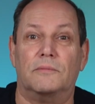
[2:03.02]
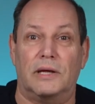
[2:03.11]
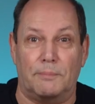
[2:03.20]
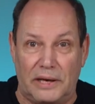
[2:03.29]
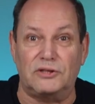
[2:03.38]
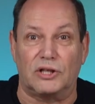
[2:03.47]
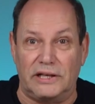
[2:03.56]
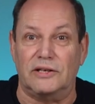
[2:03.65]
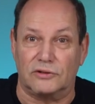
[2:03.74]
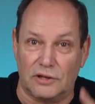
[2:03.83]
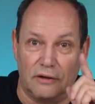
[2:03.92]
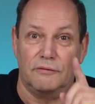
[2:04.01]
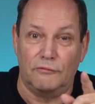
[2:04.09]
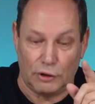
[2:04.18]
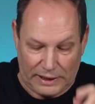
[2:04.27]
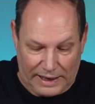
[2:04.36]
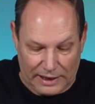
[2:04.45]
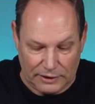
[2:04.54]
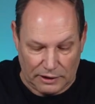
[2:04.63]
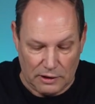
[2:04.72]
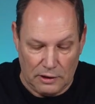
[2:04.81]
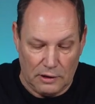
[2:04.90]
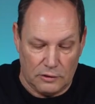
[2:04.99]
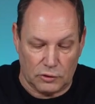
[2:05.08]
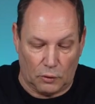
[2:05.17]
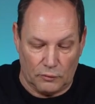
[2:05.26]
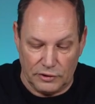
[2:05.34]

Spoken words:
it basically is really handy. So